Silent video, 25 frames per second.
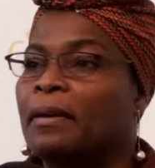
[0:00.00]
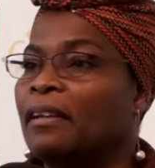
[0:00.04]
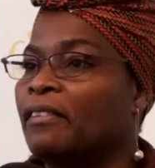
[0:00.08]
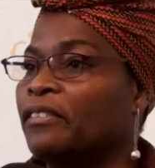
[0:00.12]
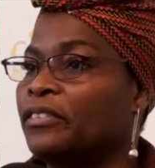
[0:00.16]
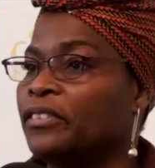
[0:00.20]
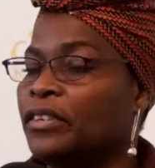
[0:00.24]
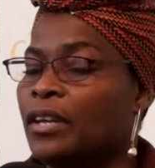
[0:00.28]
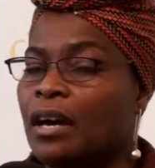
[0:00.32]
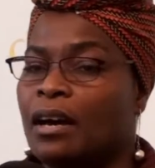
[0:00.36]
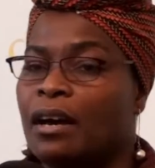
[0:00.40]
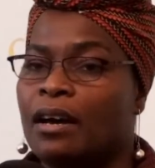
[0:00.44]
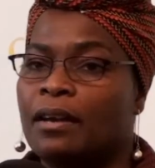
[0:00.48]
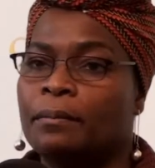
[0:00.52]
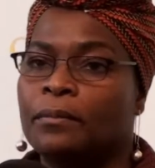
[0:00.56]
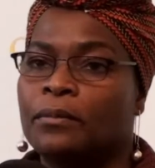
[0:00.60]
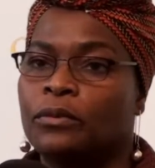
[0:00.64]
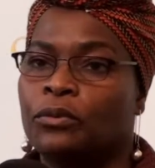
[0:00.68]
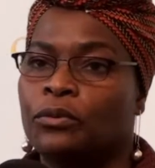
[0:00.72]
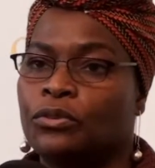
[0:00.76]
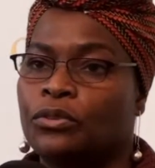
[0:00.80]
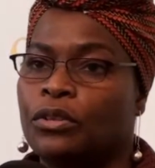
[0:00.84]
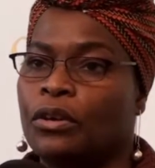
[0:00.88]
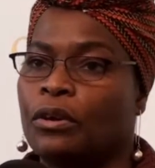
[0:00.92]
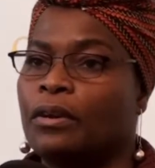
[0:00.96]
a month's
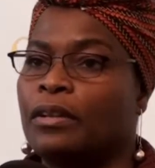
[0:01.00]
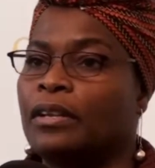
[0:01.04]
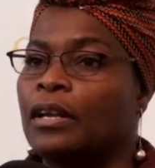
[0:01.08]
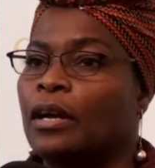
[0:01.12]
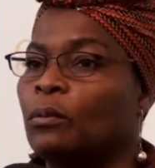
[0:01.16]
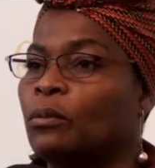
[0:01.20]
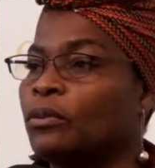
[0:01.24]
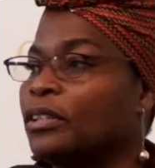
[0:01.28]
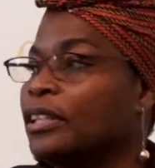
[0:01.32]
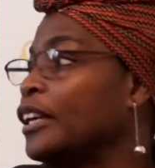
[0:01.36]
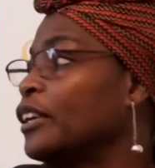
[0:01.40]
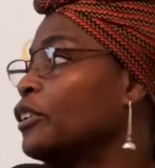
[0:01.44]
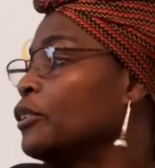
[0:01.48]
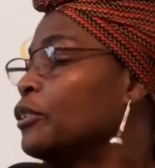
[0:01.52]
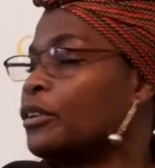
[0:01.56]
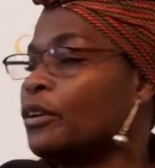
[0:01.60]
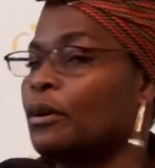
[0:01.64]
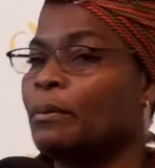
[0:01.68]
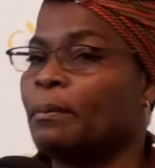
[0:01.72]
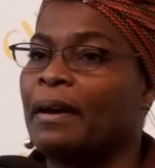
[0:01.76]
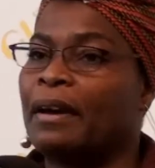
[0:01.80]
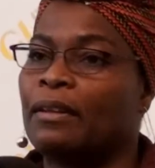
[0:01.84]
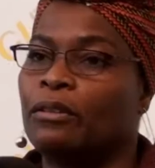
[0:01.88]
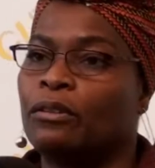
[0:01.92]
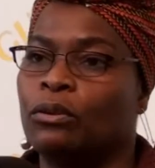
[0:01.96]
time or so, and I will let you
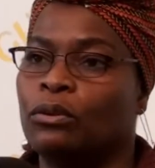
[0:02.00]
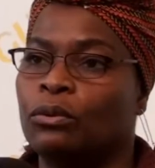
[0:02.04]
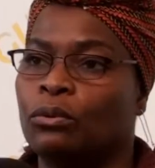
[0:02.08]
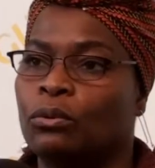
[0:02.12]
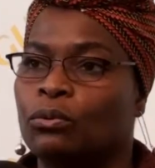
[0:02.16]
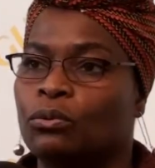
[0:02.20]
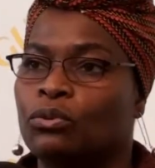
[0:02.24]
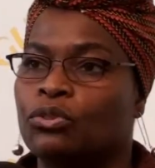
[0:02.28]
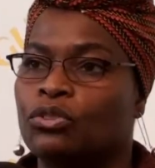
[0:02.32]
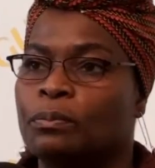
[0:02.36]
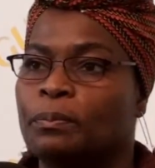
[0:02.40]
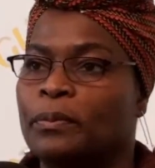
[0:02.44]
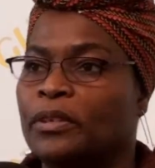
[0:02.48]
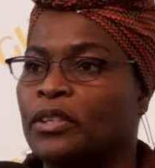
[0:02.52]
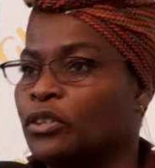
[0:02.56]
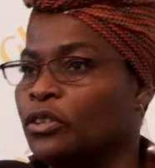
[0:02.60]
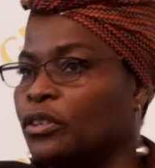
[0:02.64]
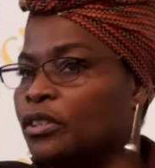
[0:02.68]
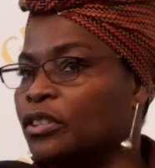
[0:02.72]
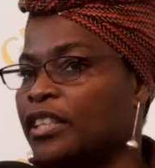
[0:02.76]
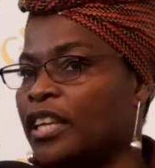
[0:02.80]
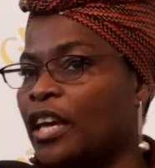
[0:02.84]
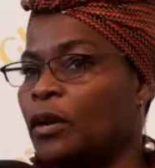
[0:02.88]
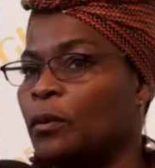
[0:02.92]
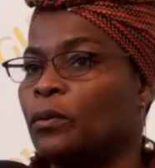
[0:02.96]
know about the launch, but you
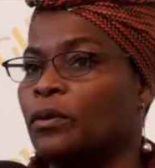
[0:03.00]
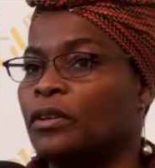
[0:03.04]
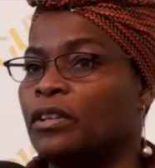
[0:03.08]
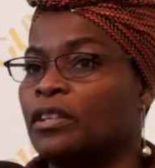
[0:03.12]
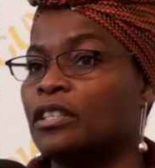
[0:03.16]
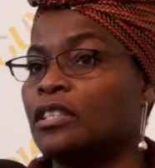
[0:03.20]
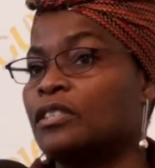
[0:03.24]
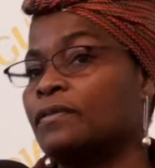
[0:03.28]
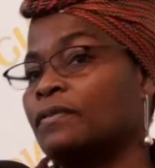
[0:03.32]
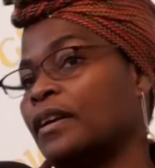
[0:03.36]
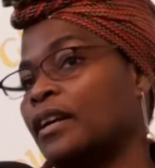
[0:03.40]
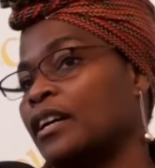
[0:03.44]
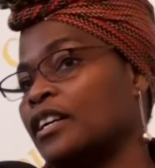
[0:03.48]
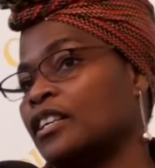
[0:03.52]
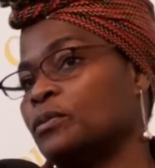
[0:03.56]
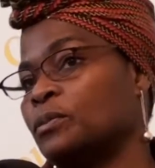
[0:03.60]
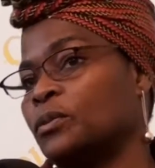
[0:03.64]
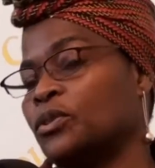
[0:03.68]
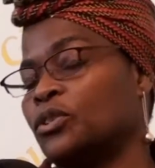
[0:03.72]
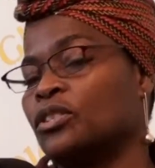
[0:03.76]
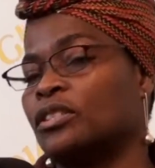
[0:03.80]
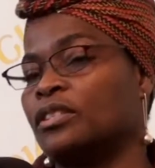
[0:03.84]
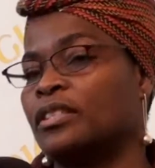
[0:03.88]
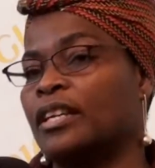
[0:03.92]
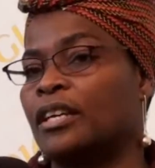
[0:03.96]
can take one of these flyers,
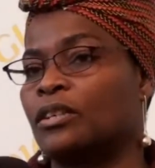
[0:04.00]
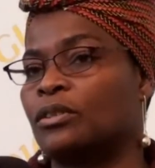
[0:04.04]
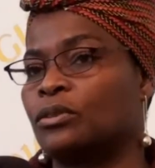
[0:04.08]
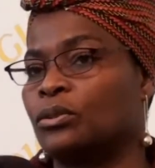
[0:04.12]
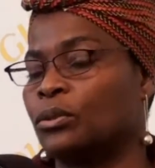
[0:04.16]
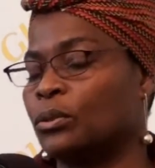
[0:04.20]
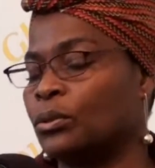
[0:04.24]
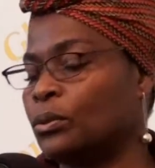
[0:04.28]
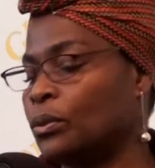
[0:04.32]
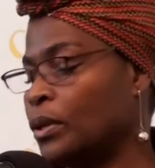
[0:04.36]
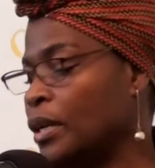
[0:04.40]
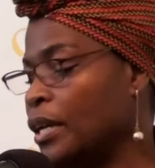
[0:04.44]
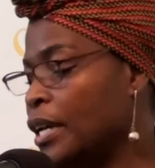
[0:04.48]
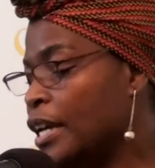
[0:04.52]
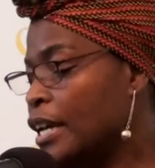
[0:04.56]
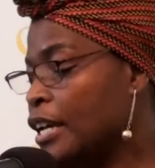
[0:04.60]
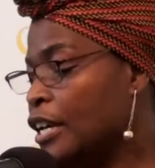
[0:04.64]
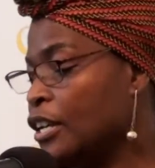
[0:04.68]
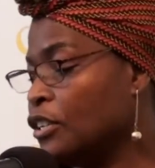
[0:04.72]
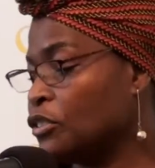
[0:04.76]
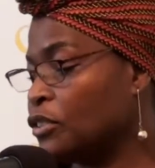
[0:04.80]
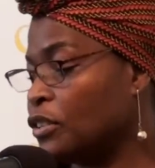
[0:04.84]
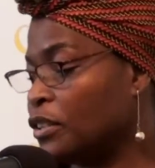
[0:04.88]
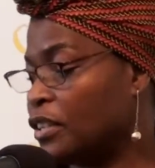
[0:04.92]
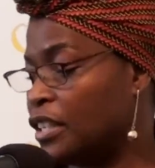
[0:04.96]
which is next door.
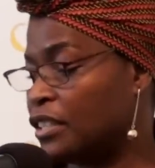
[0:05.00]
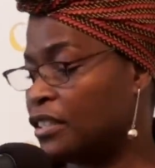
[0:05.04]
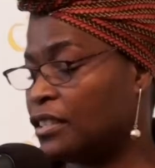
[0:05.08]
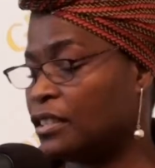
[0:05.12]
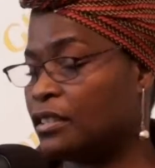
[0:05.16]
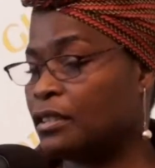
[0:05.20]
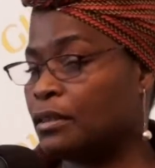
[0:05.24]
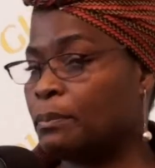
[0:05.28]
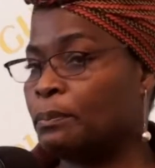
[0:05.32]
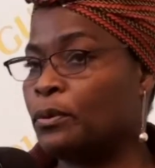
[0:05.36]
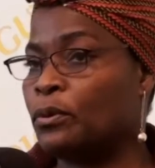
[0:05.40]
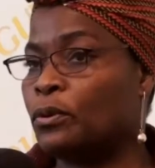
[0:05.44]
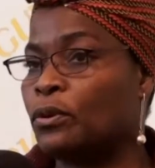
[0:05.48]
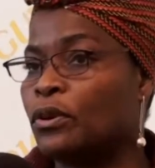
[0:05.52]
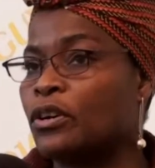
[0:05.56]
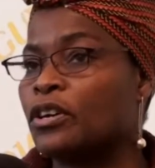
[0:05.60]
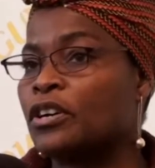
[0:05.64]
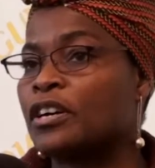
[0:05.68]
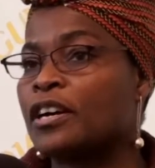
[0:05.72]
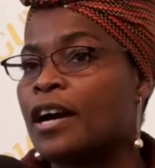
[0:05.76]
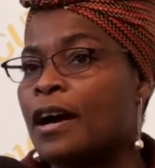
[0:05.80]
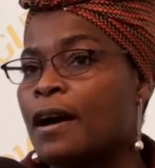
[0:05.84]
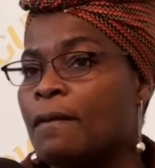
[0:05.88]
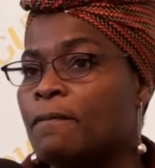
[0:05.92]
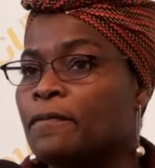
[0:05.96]
So this is the book
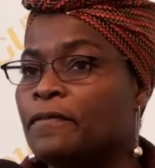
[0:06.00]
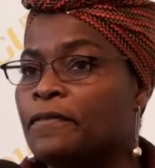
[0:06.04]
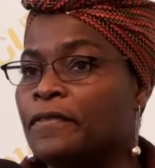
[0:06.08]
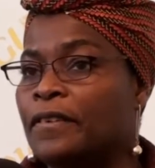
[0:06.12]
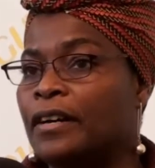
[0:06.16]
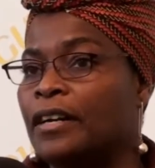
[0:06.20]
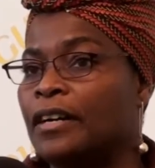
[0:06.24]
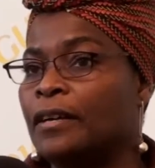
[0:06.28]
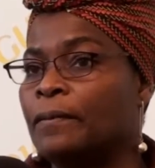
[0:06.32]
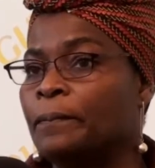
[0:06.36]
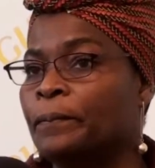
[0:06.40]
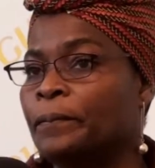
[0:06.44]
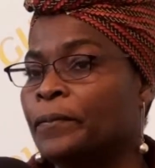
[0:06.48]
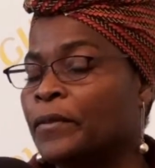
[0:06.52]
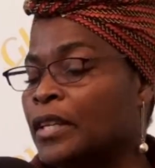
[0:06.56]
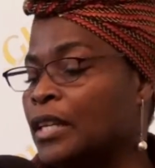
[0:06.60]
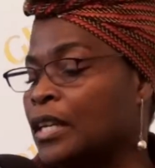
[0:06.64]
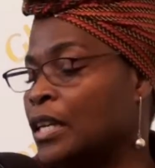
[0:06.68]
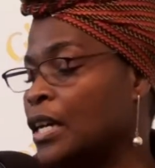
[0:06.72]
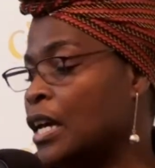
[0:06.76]
on Comfa.